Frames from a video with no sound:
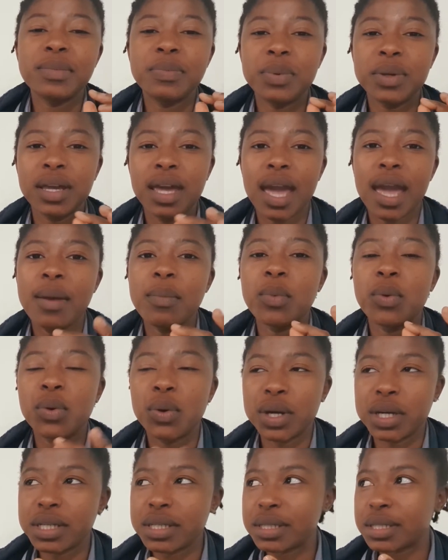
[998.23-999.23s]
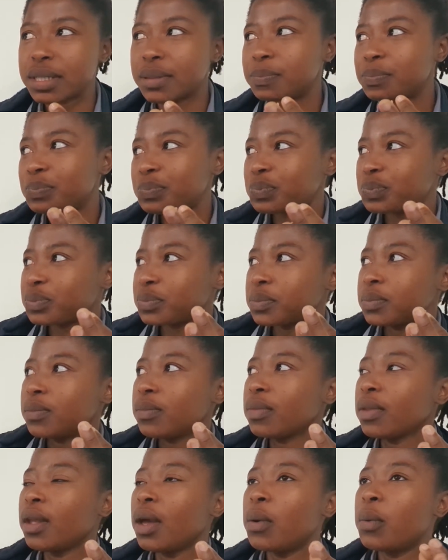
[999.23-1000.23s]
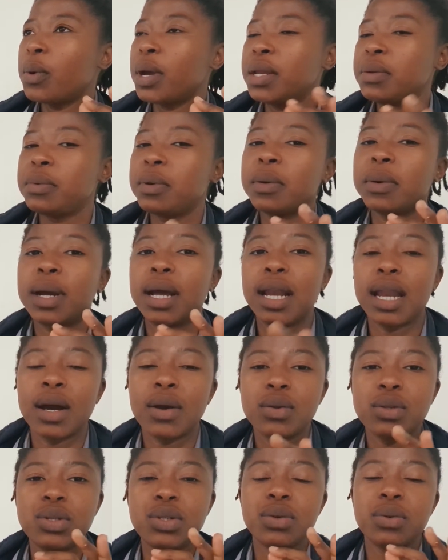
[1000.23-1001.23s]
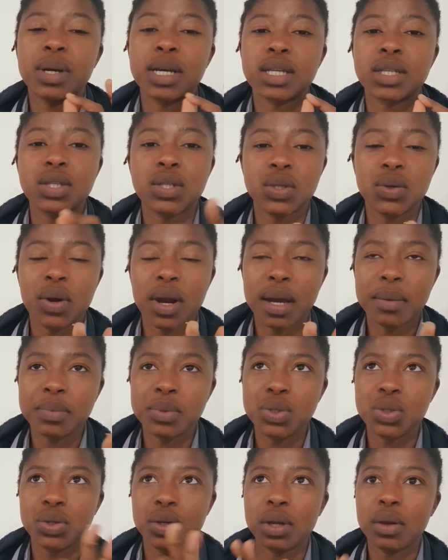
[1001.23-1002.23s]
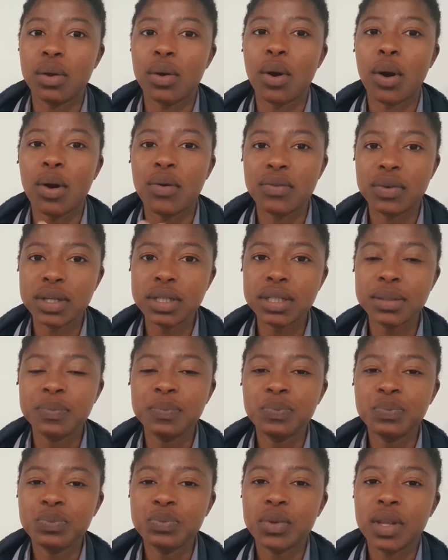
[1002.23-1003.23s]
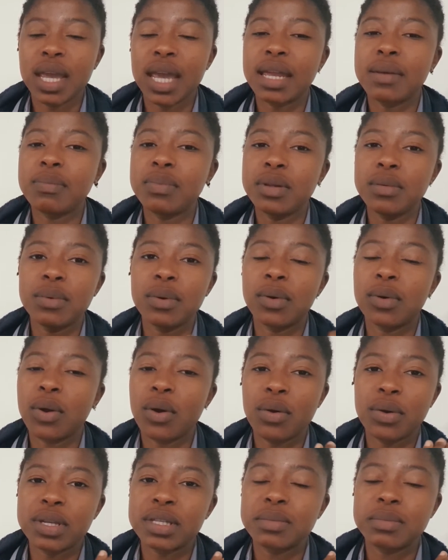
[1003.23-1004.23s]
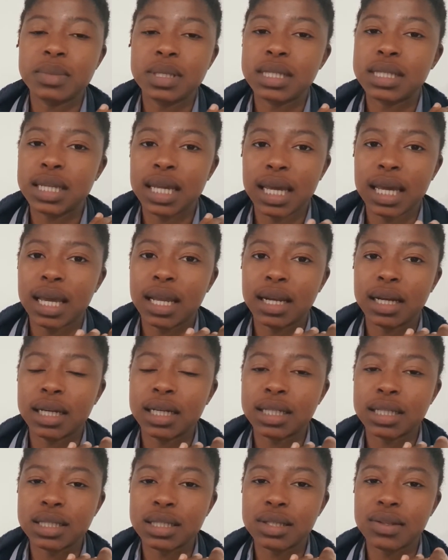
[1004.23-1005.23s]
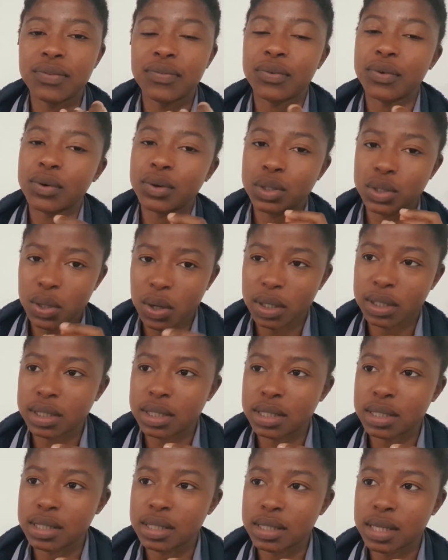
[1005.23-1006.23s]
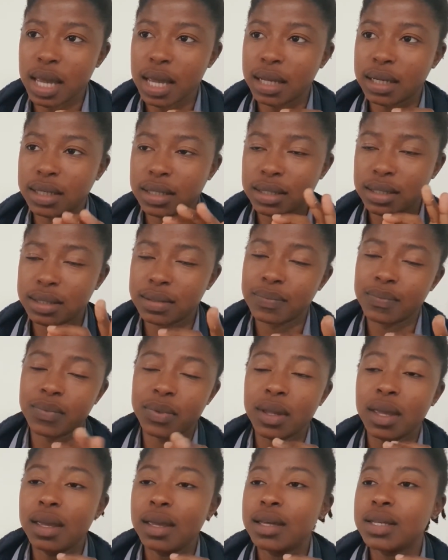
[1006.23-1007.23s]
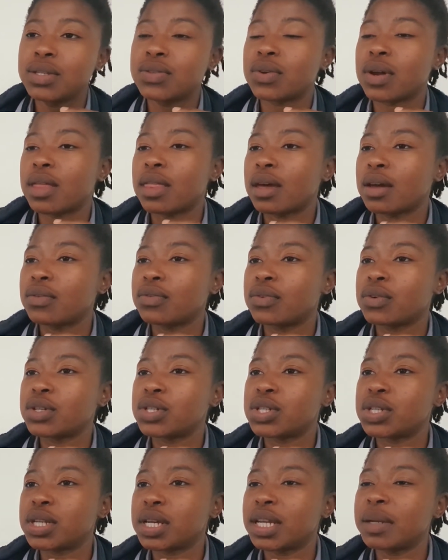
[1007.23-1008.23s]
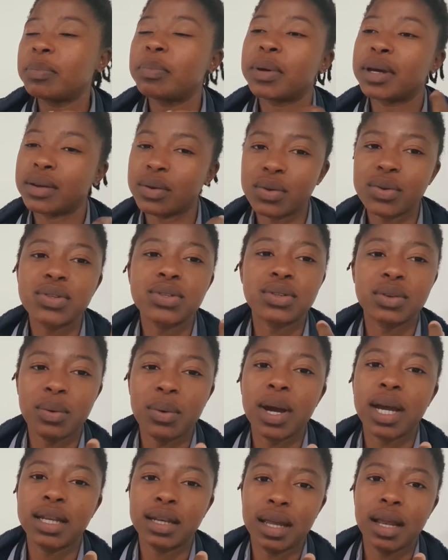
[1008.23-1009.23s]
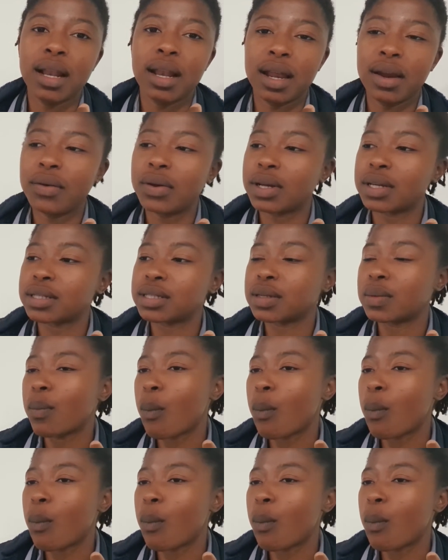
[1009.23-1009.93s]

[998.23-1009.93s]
became worse when we were allowed to wear scrubs during COVID, and people would always mistaken us for doctors, and it's rather unfortunate, but also quite hilarious.